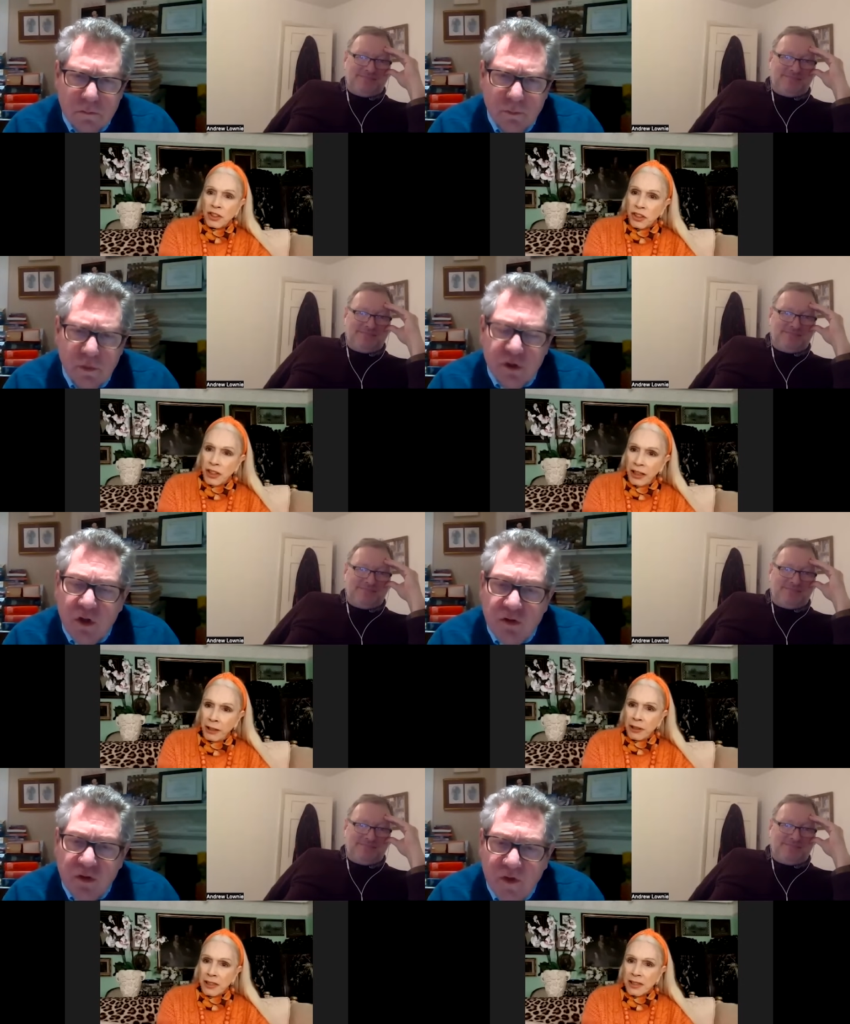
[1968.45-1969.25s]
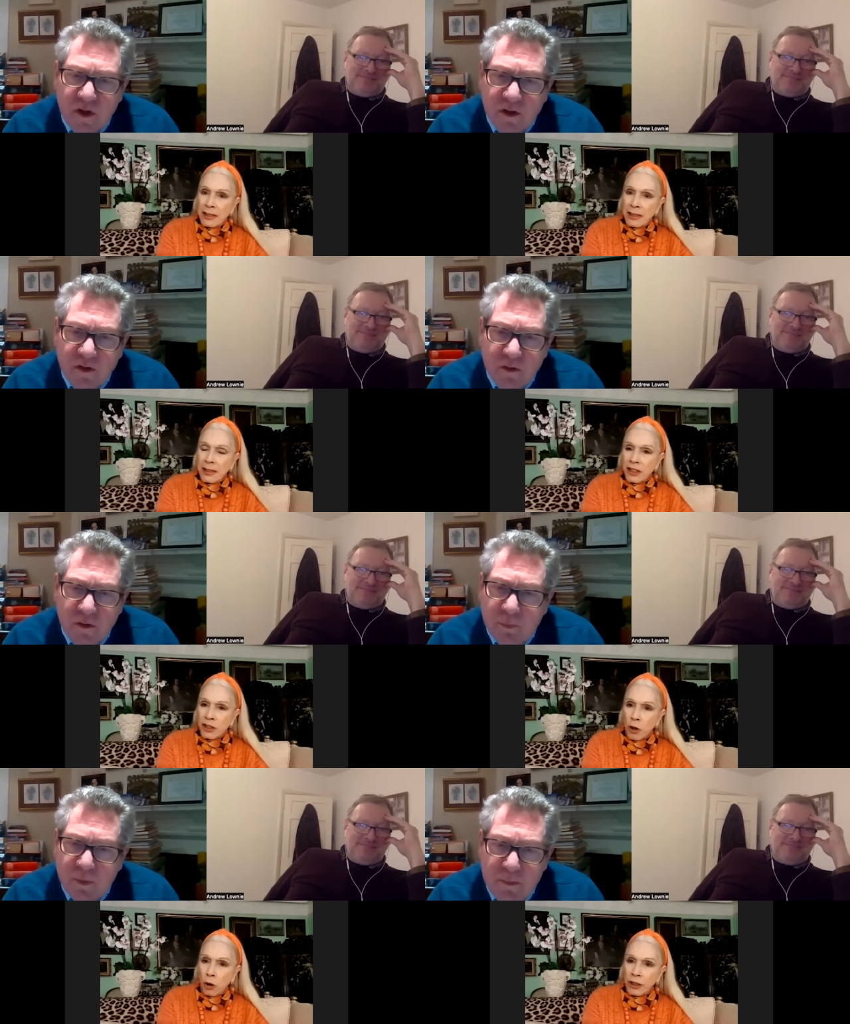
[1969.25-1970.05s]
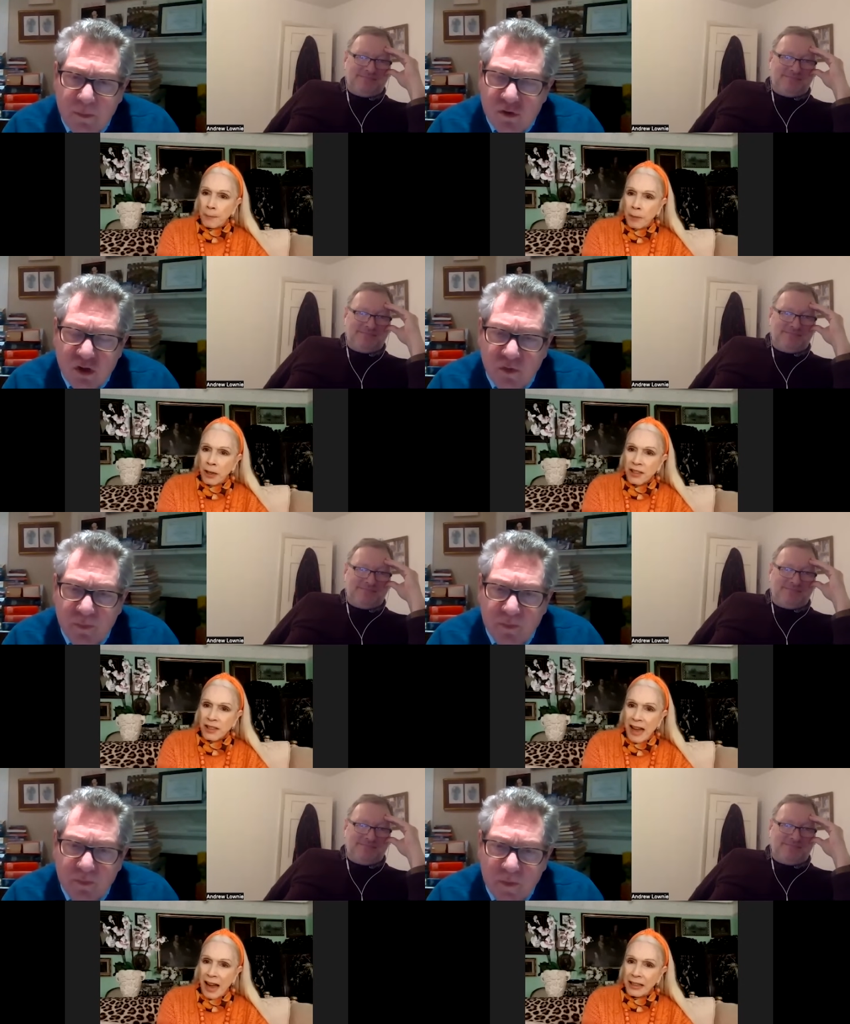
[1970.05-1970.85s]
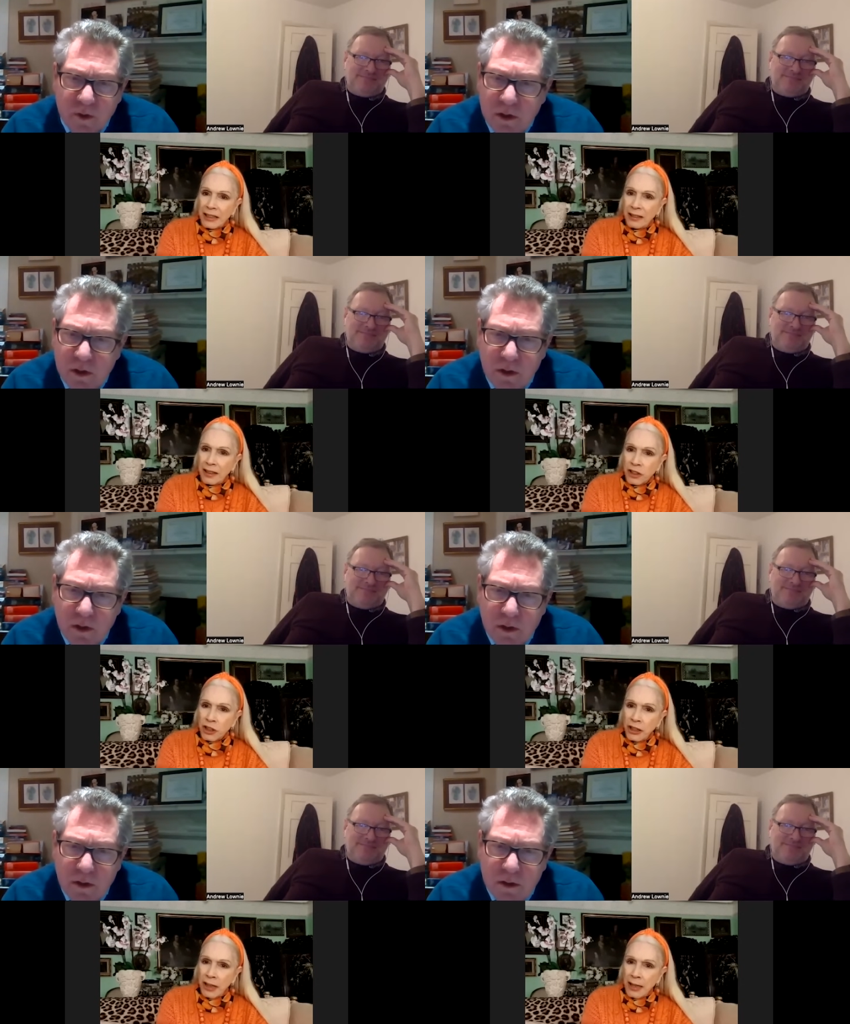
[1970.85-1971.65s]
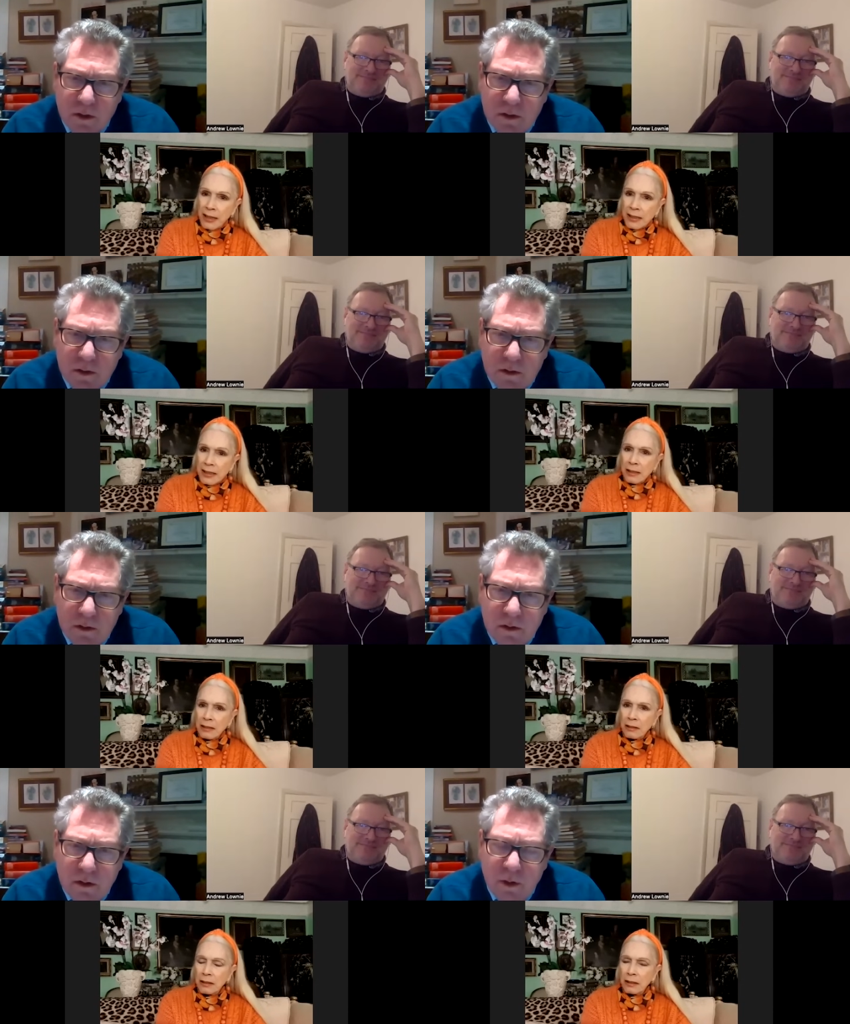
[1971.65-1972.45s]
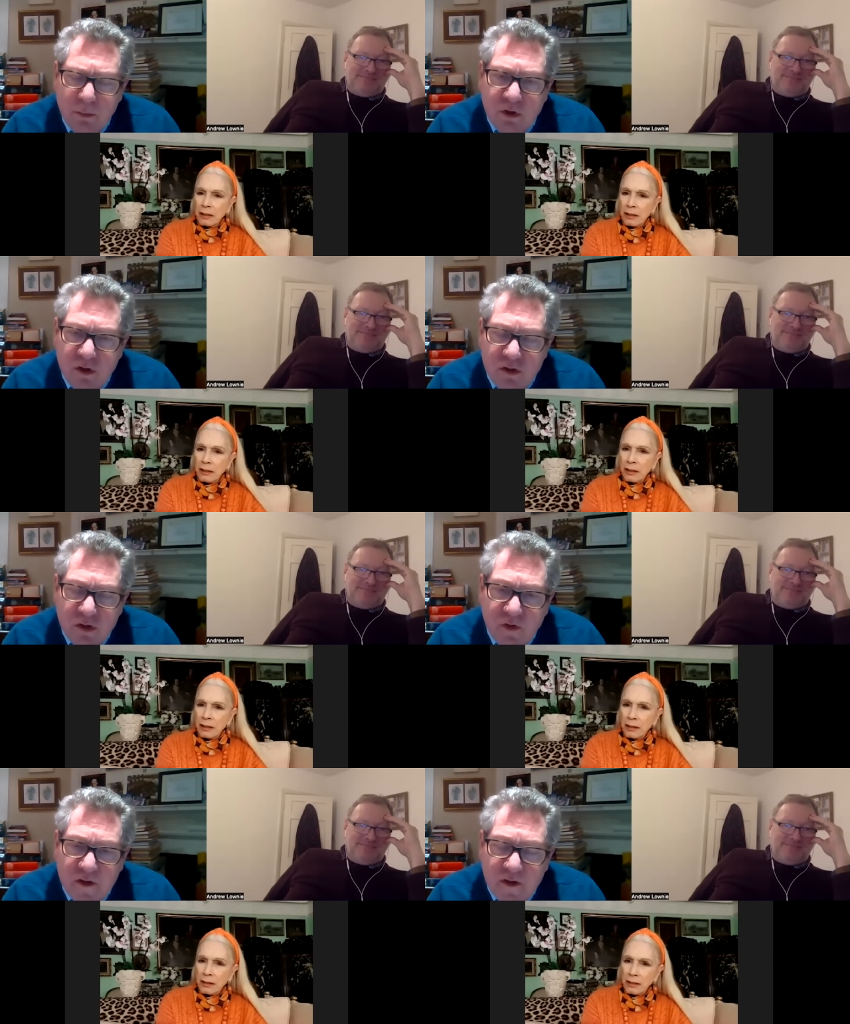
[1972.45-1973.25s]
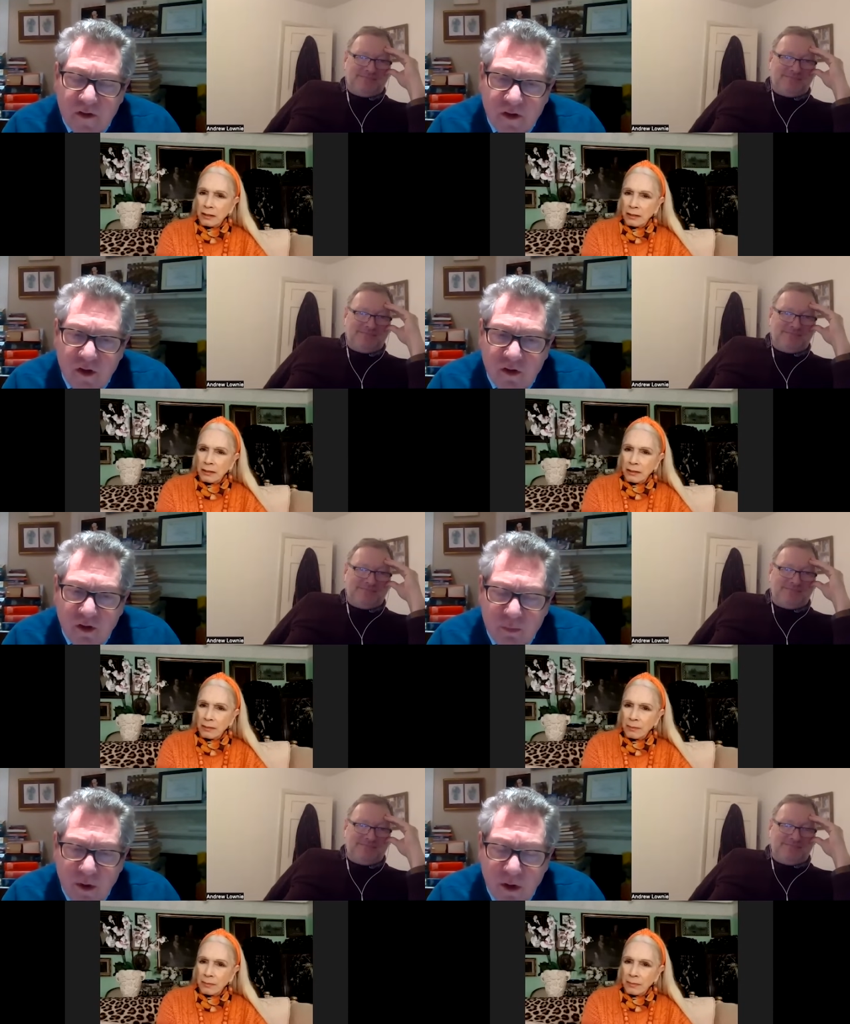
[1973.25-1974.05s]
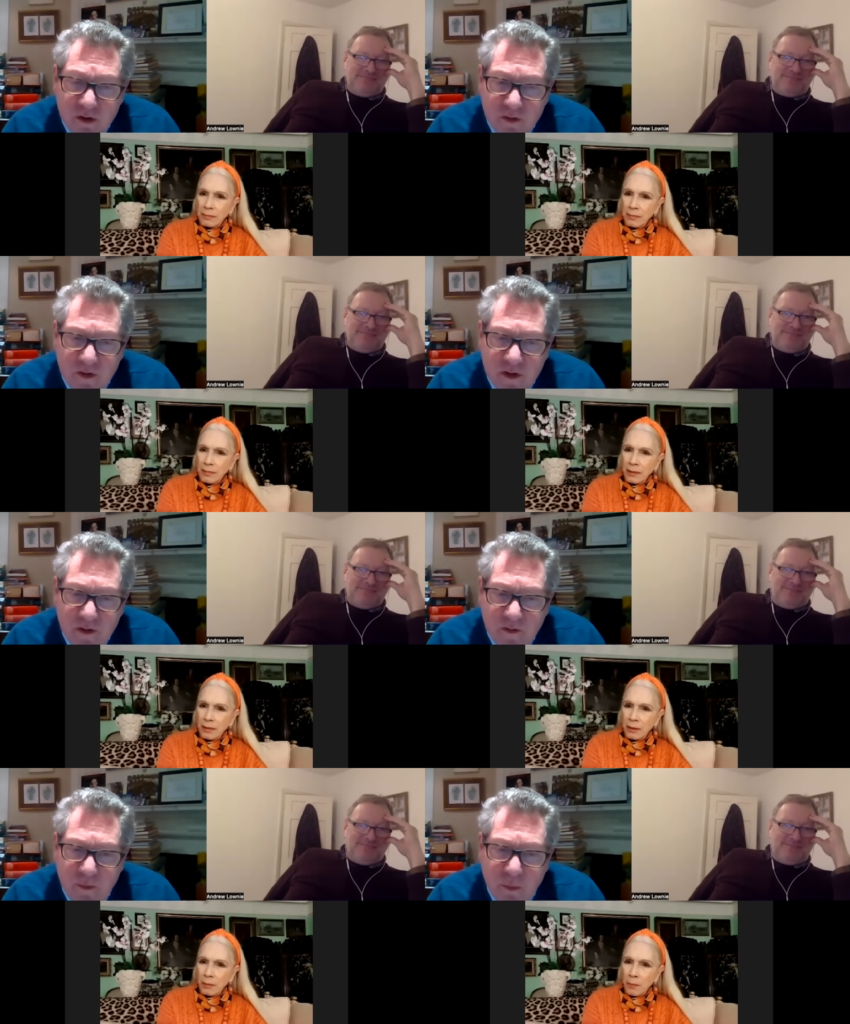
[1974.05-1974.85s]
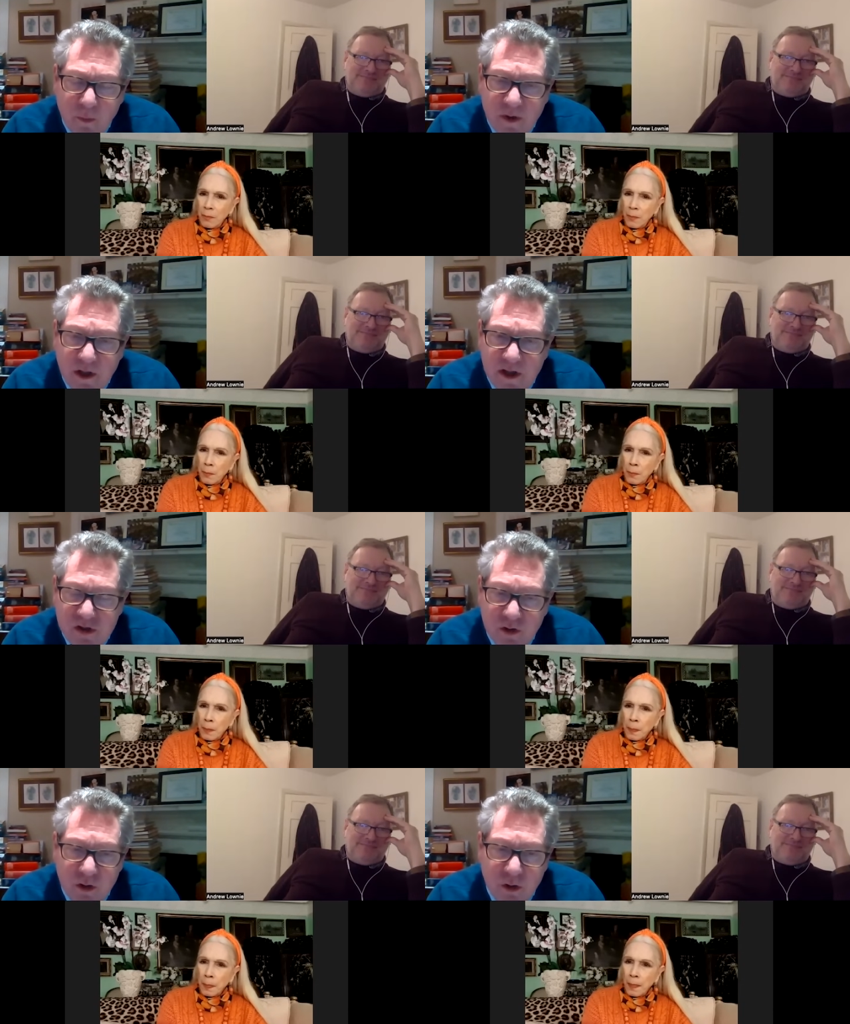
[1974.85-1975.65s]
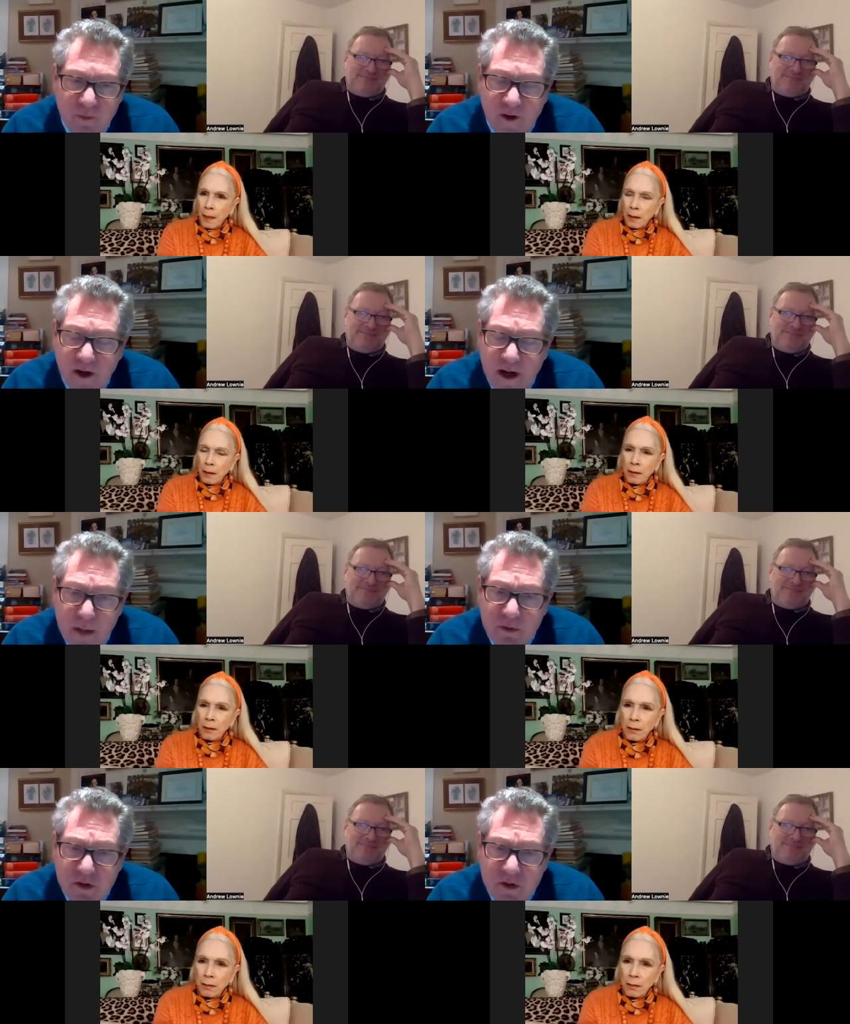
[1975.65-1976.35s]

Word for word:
Speaker 1: But don't you think that people just
Speaker 2: that she is? But don't you think that there is a part of the of the population who are very happy to